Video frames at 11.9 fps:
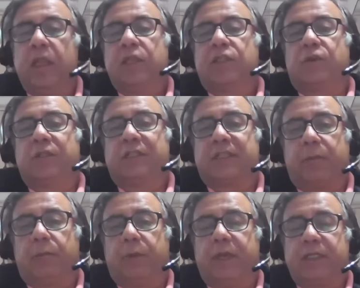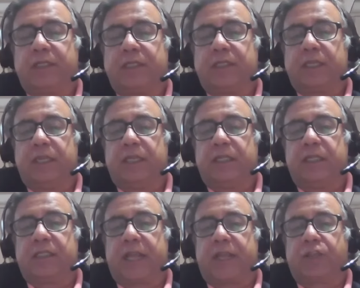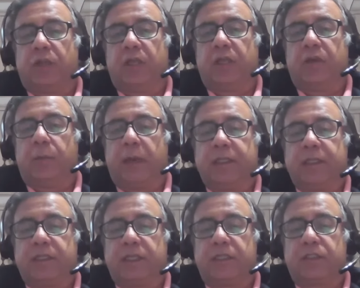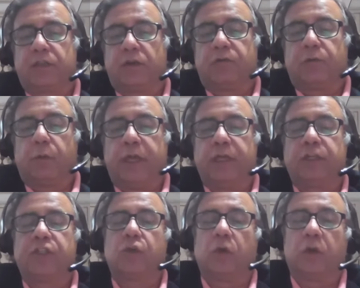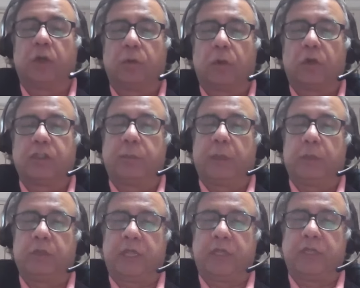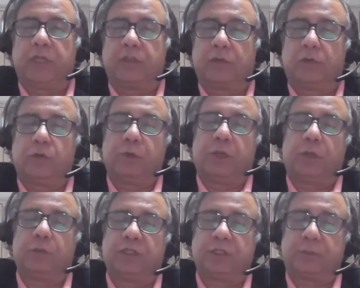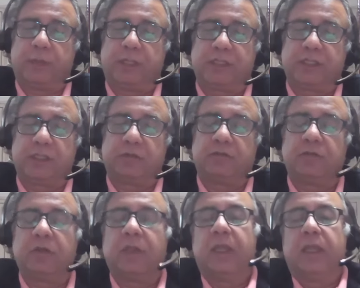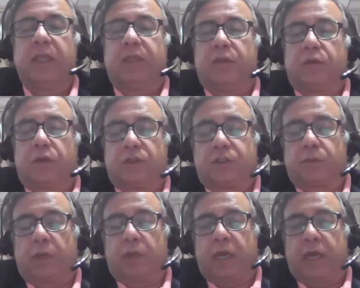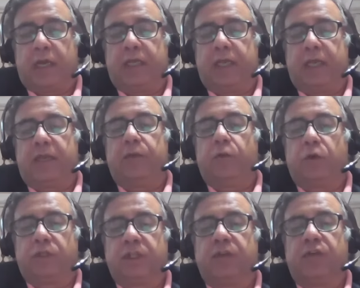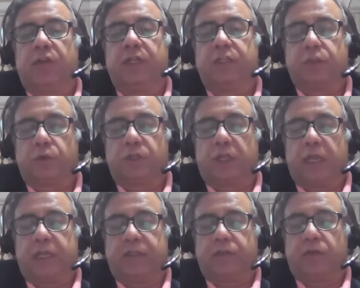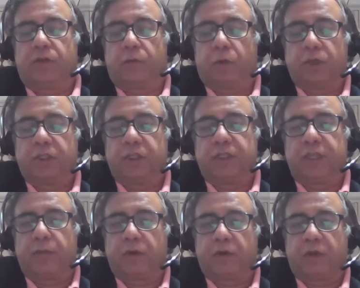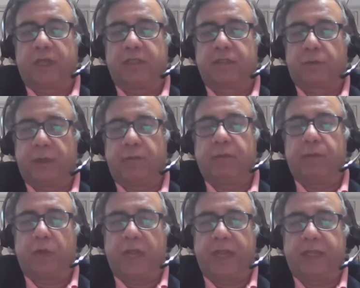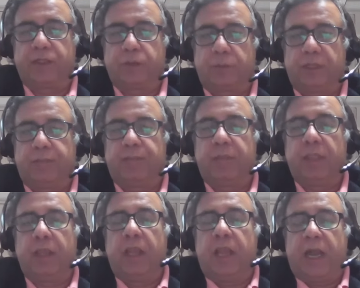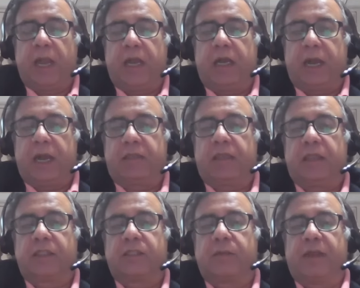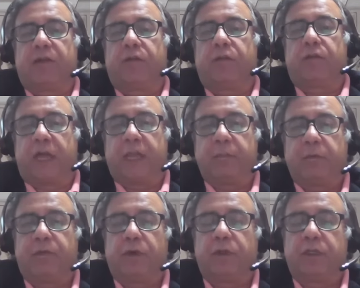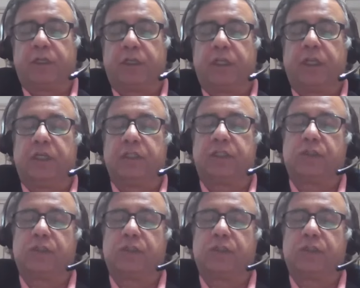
So in some ways, this actually reminds us of where solar was about 10 years ago, where it was expensive, the costs were high, and it wasn't really socialized or it wasn't democratized the way we would like it to be. I think it's a matter of time before the